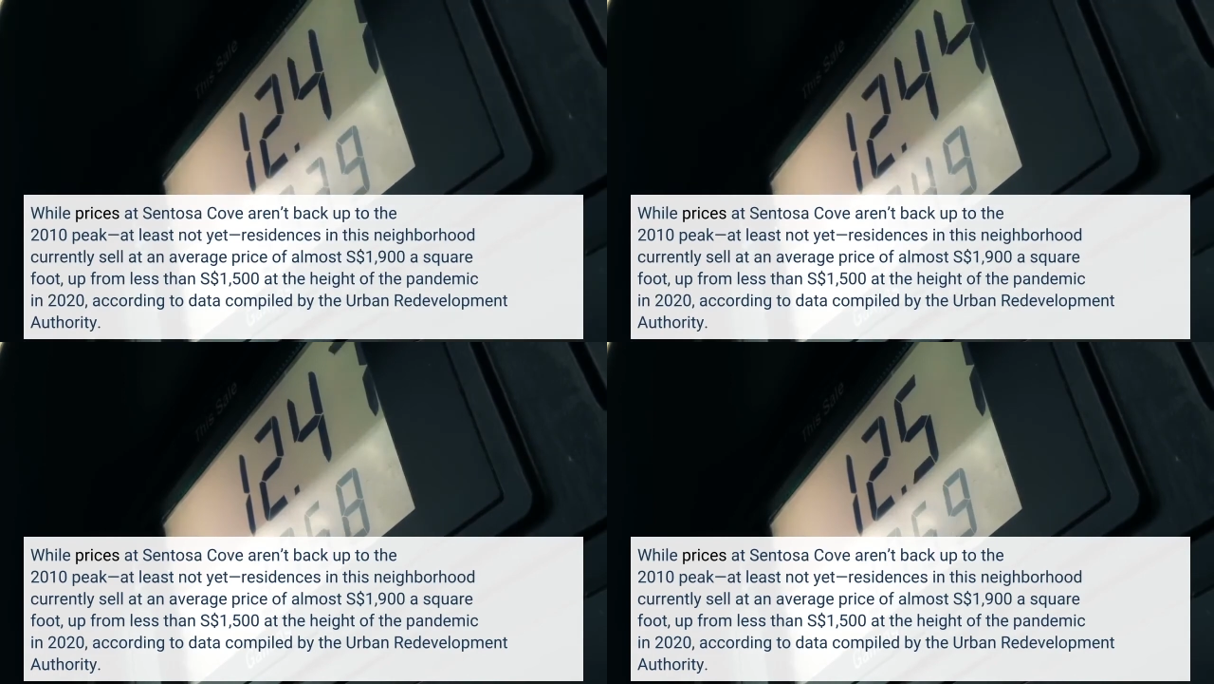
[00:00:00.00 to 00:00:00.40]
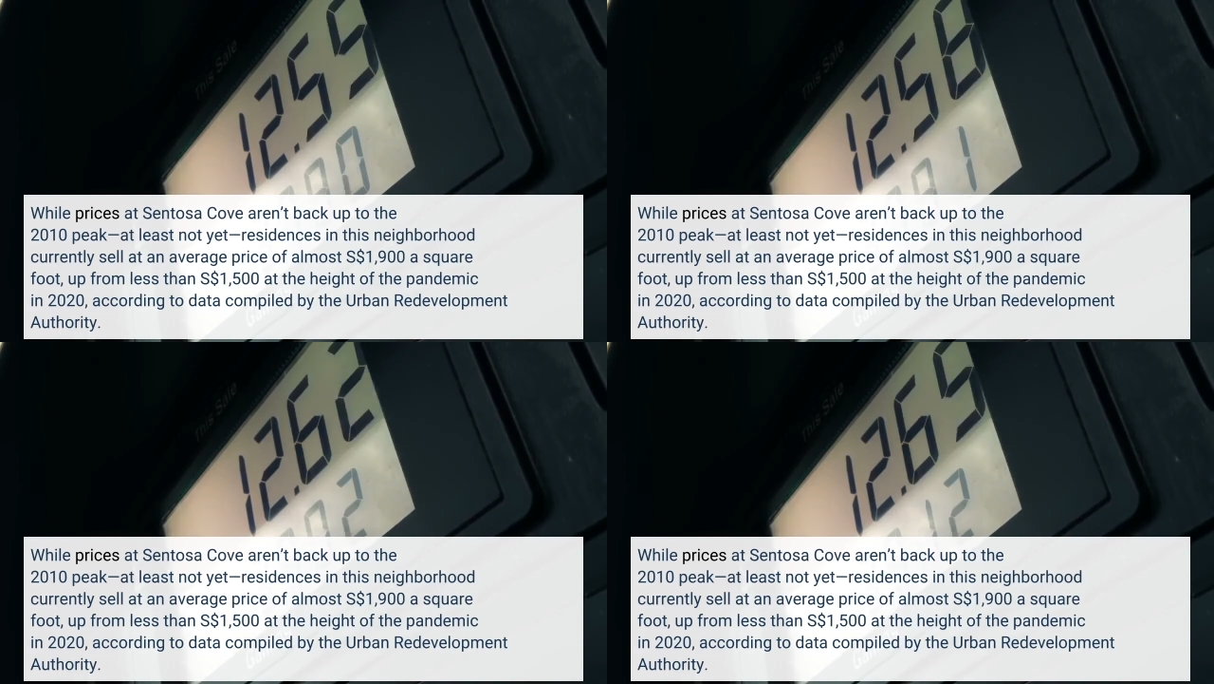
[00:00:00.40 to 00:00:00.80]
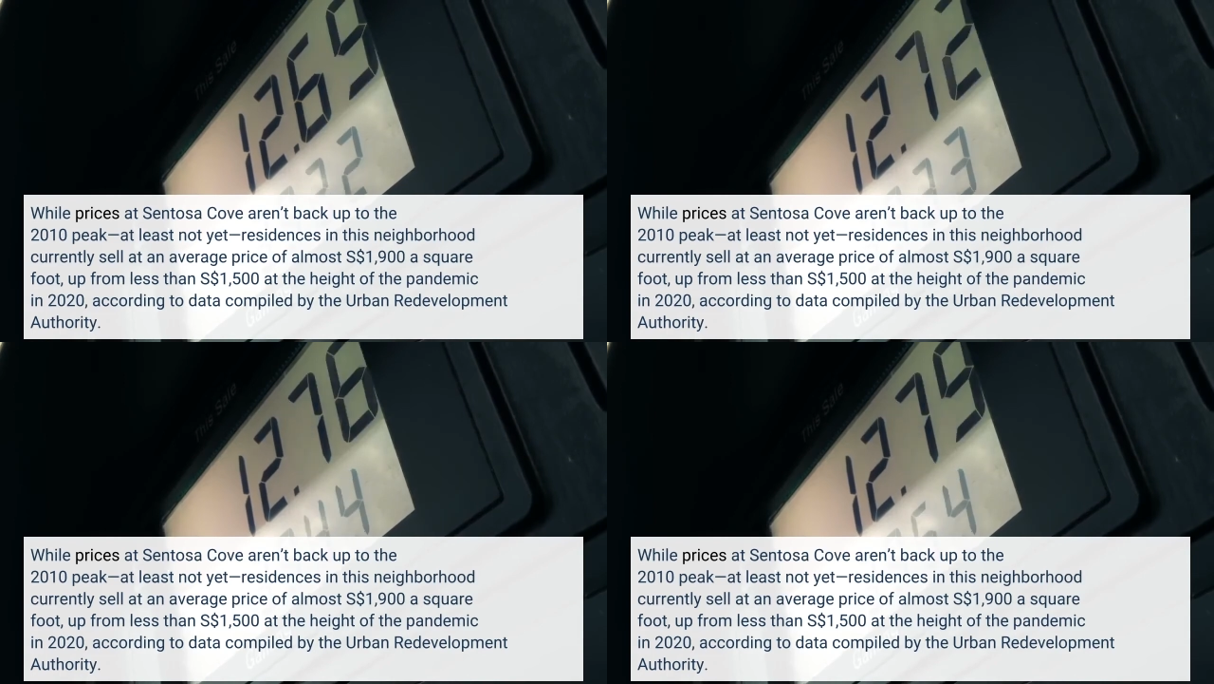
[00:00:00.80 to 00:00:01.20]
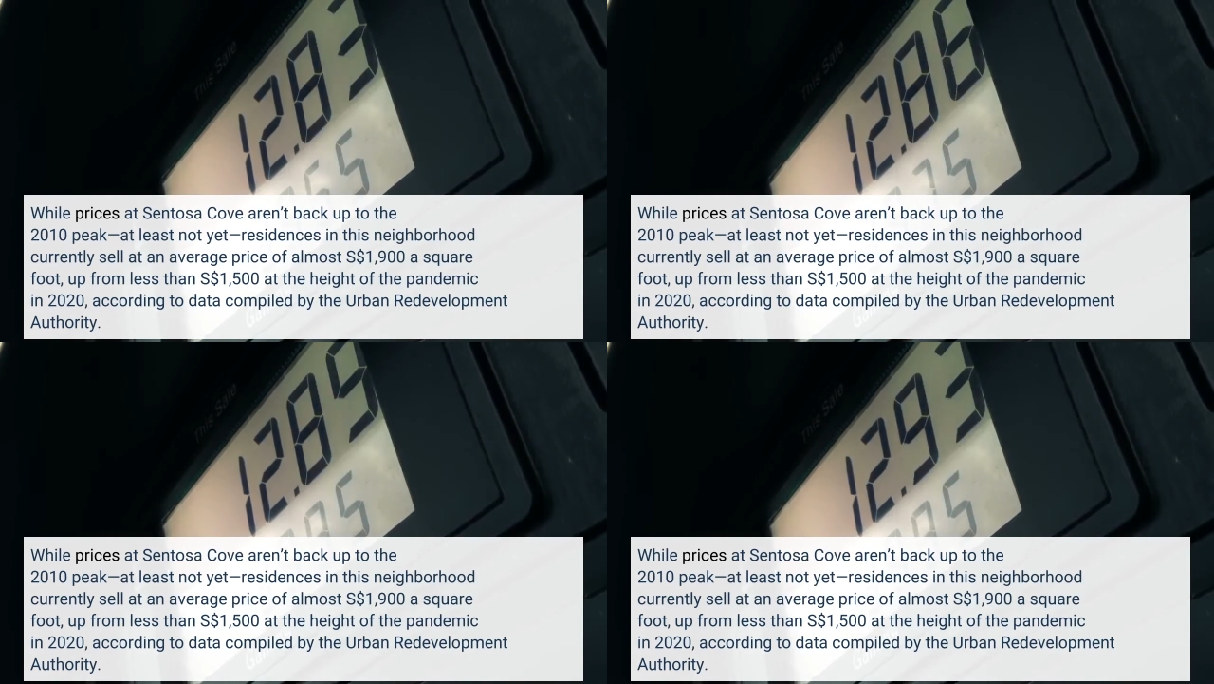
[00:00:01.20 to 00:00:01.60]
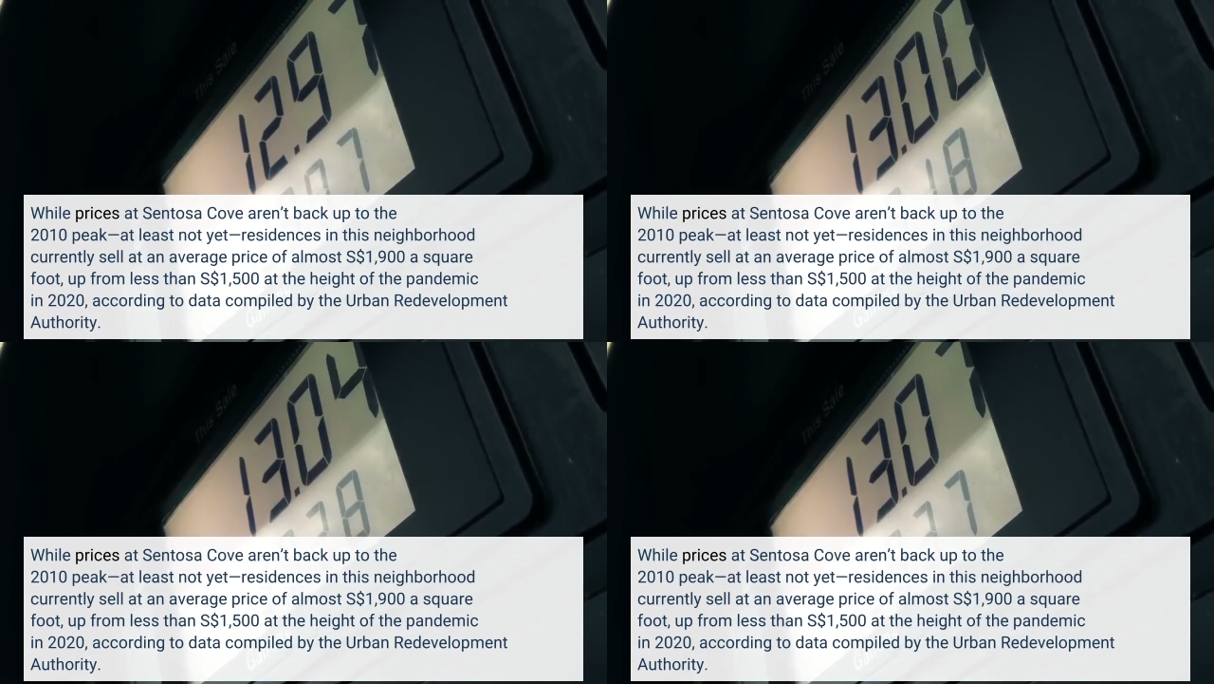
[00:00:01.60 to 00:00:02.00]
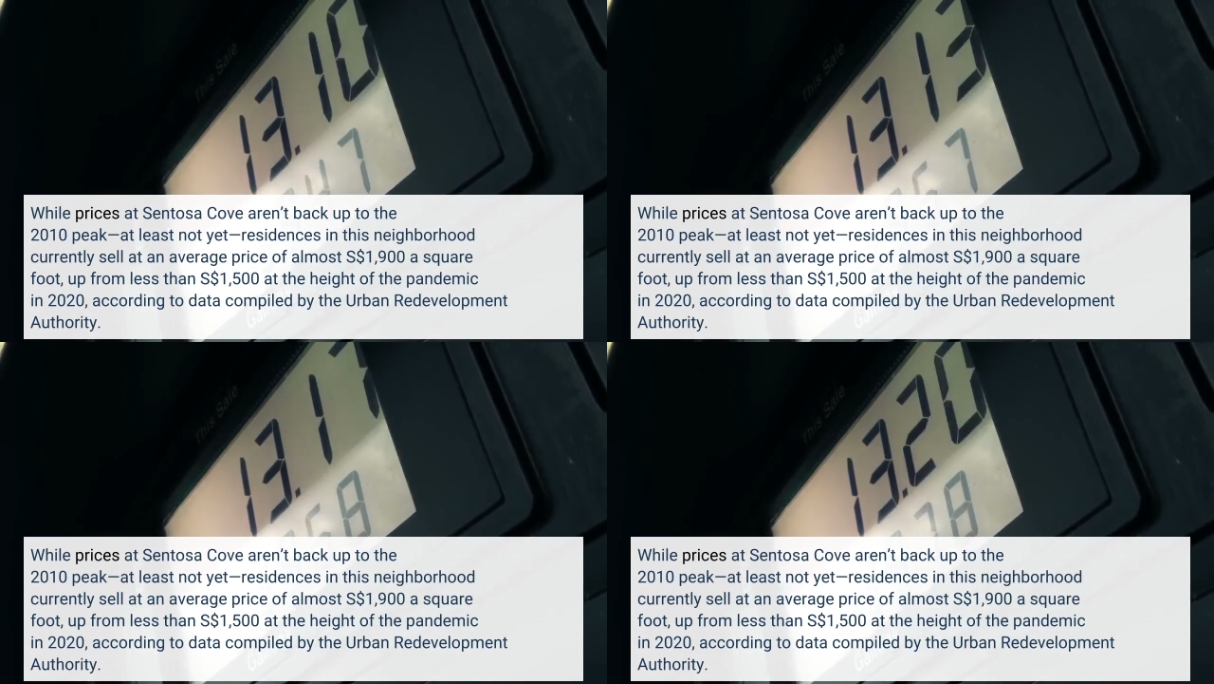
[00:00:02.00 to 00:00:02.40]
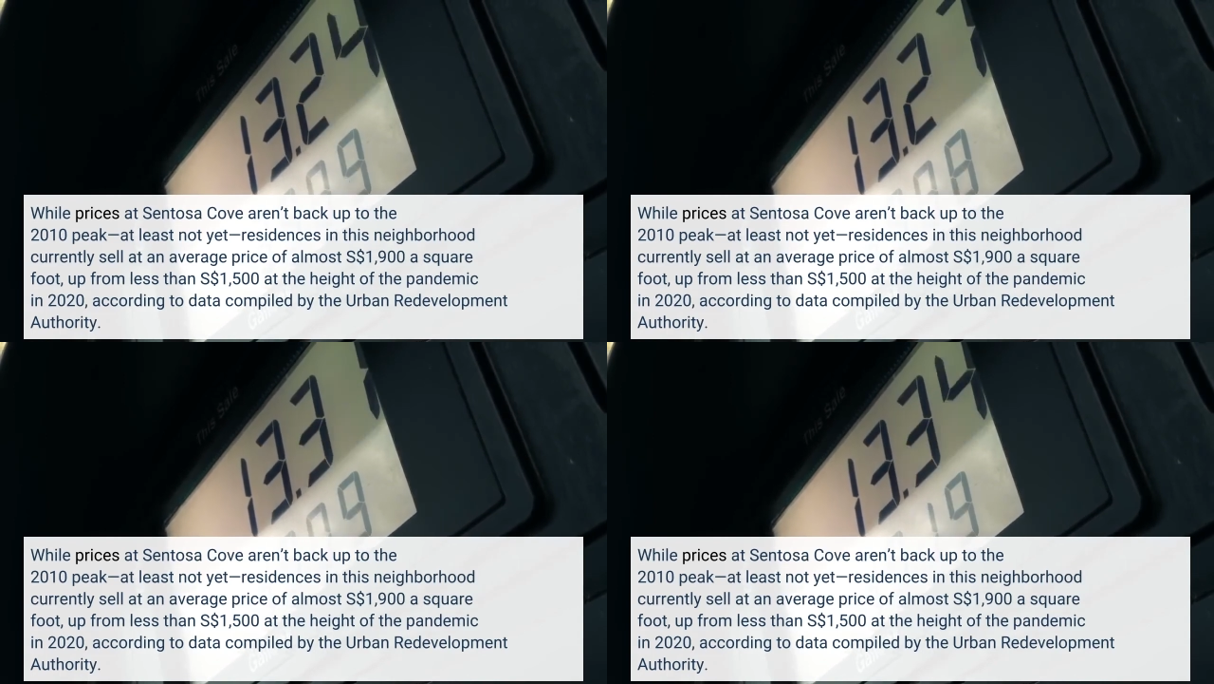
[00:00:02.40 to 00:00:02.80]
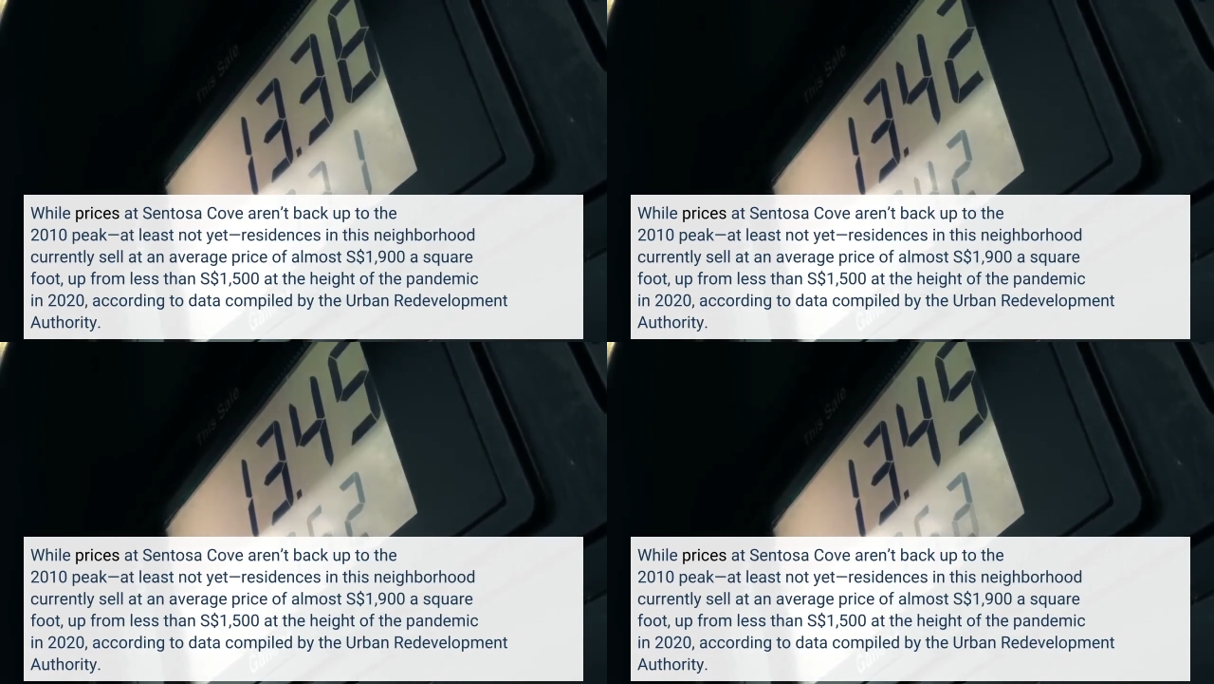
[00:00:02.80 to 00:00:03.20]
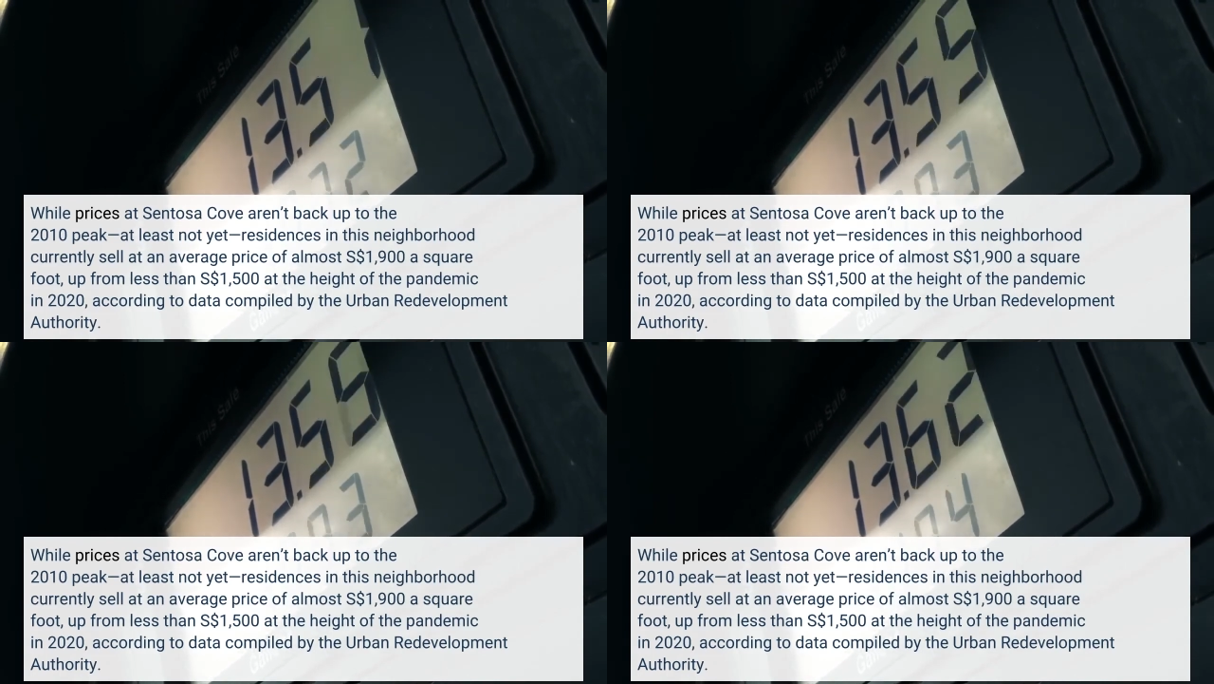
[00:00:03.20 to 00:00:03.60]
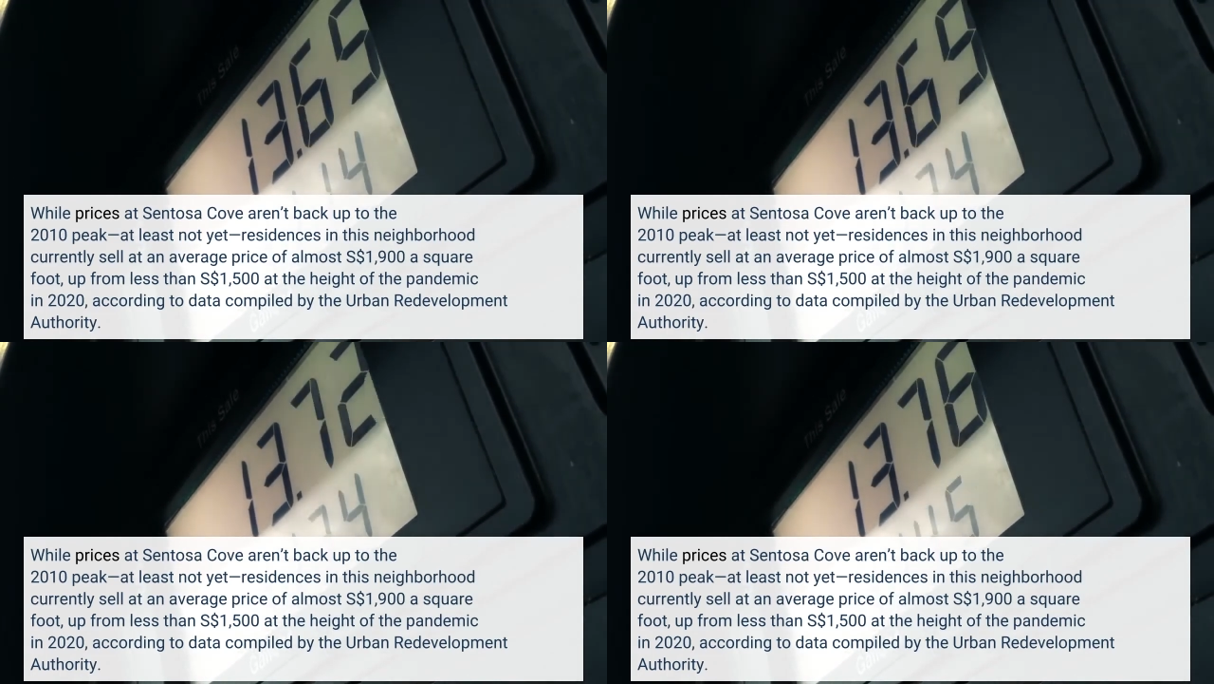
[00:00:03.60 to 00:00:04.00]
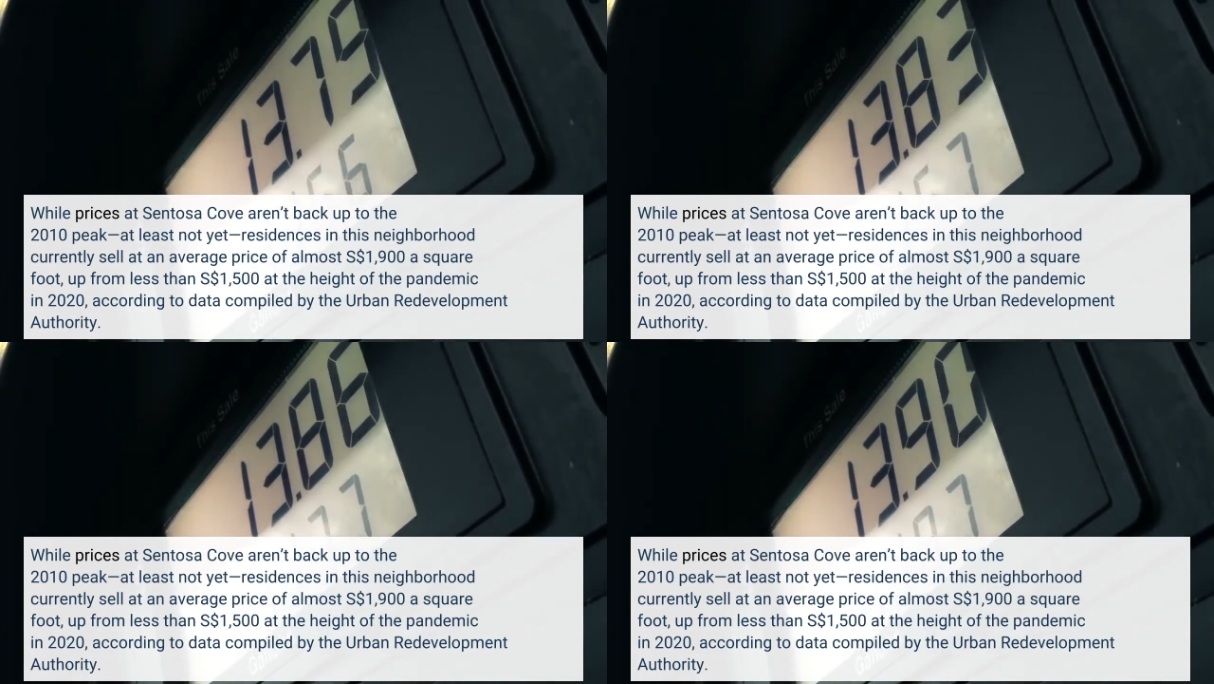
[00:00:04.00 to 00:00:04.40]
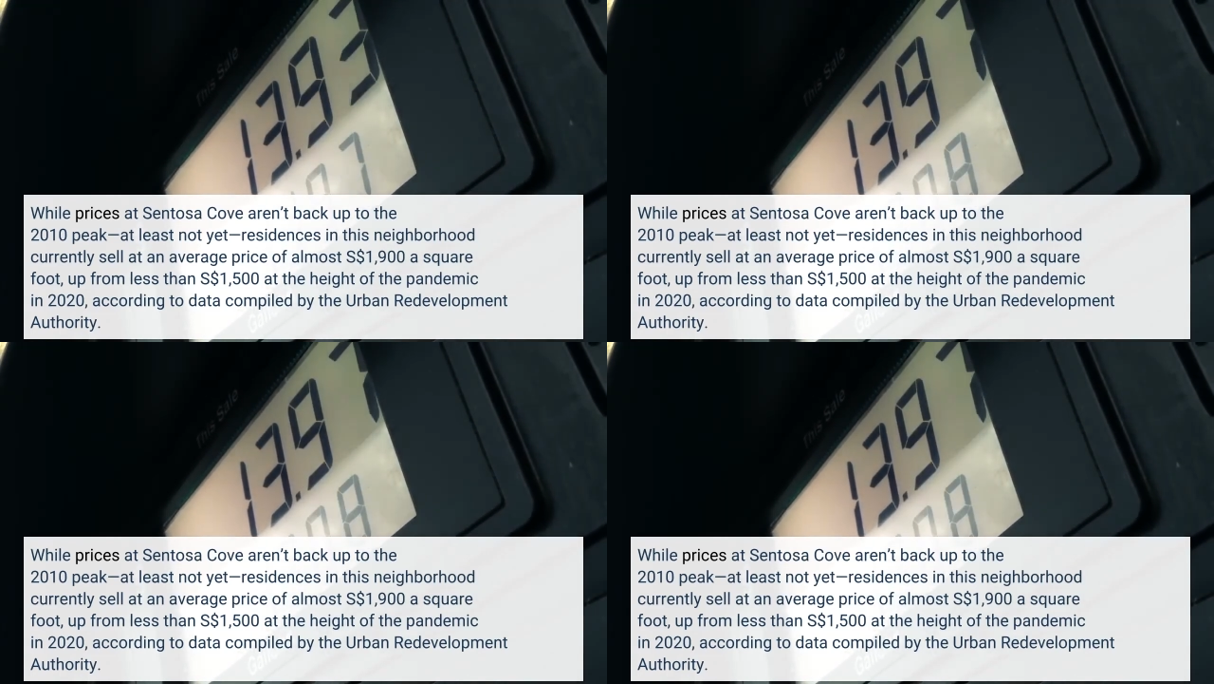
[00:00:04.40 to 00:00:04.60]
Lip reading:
Nobody's mouth can be seen.